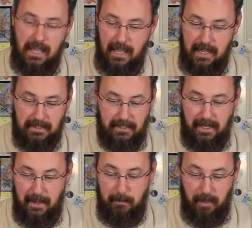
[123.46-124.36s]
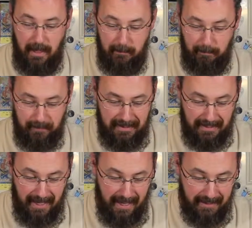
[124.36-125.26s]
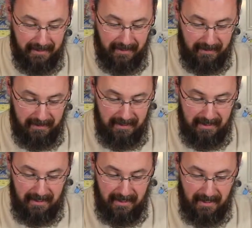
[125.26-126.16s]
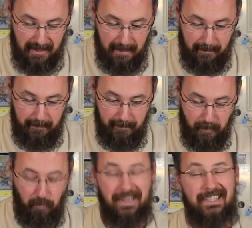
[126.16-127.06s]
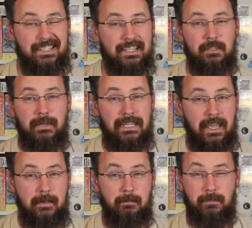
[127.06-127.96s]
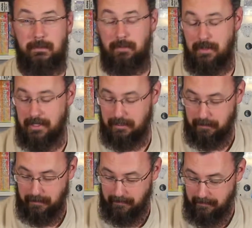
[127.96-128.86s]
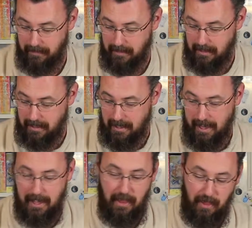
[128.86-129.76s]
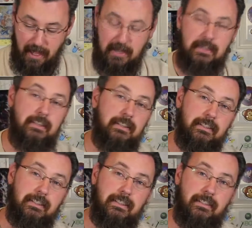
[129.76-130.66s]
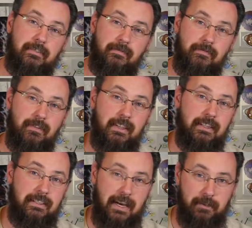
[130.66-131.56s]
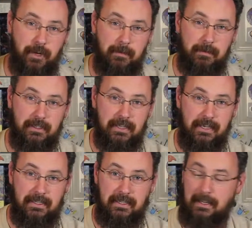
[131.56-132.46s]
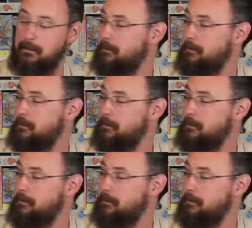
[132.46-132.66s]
is a game that kind of got the rating system in games put into it. And that is Night Trap on the Sega CD.